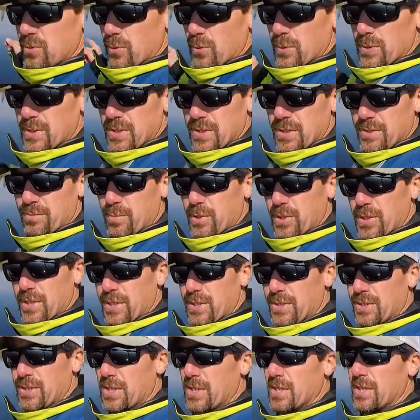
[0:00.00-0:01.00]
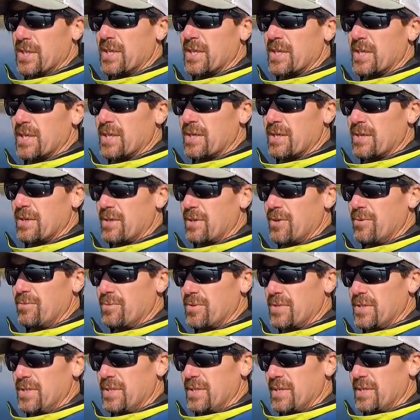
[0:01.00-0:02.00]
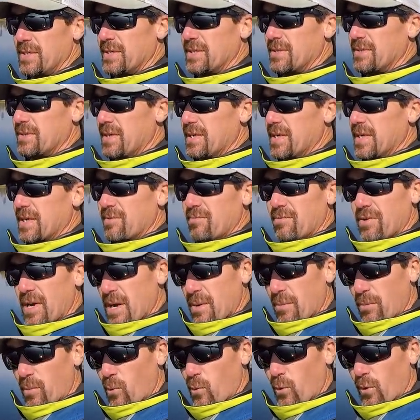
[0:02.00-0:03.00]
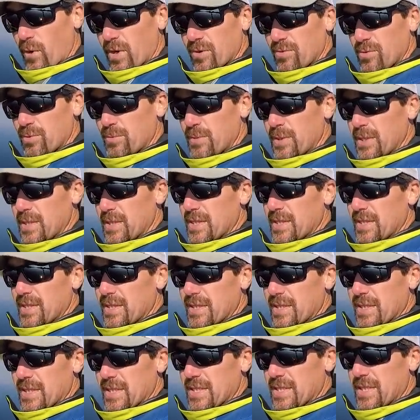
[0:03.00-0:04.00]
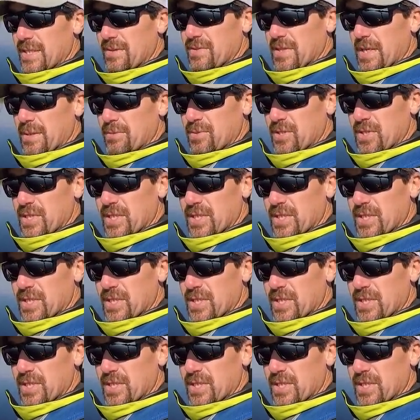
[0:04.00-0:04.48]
towards this bridge. Uh, hopefully, I can find more of them. It seems I'm